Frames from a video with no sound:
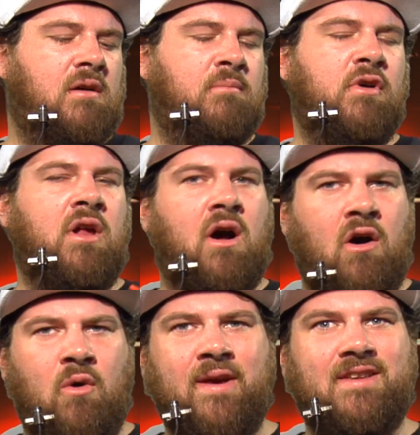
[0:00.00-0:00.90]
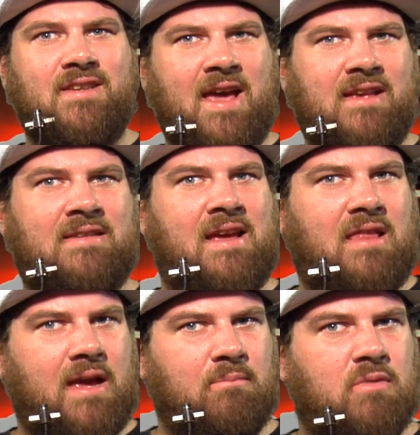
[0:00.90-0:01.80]
But it always has that
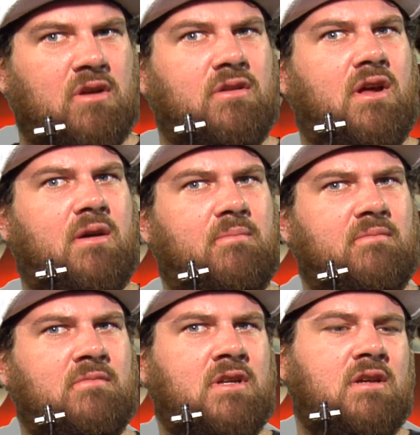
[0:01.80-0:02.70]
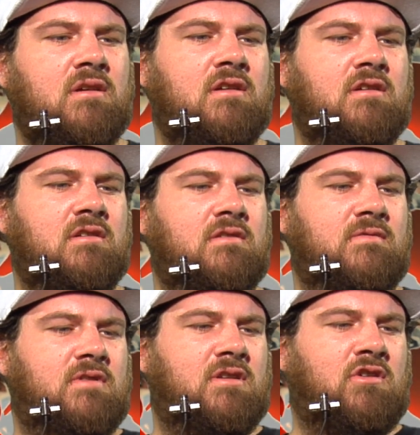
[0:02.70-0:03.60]
like build up
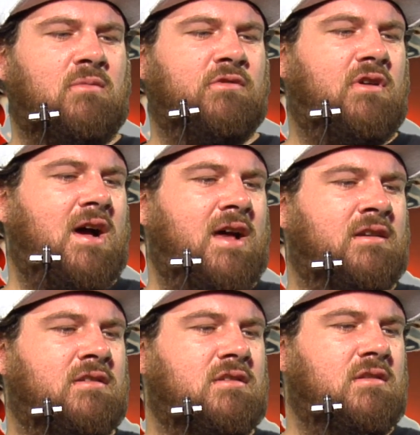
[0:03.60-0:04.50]
to terminal hotness.